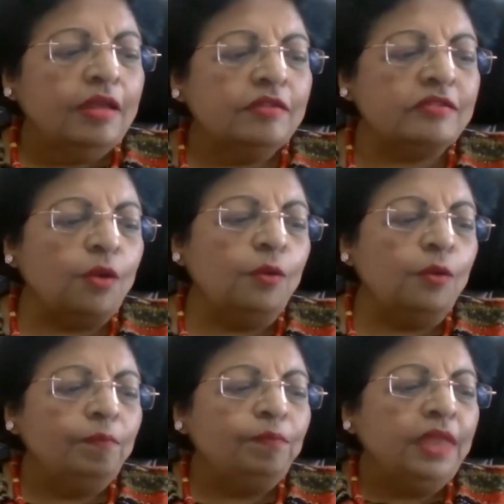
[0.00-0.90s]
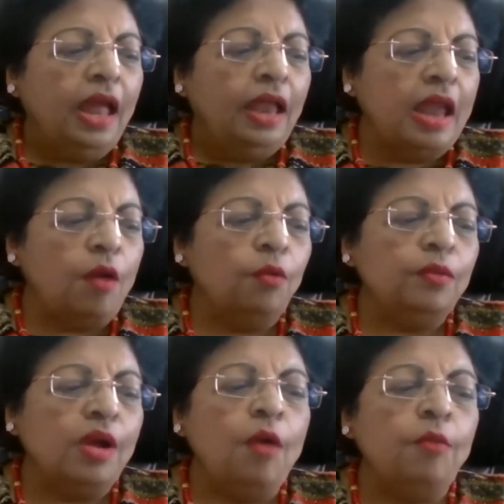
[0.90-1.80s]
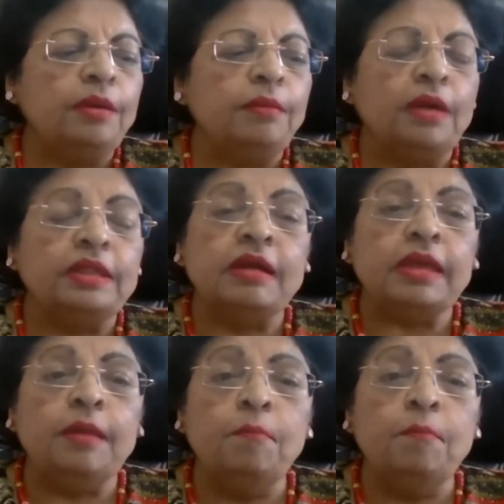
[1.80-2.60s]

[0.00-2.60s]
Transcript: So now the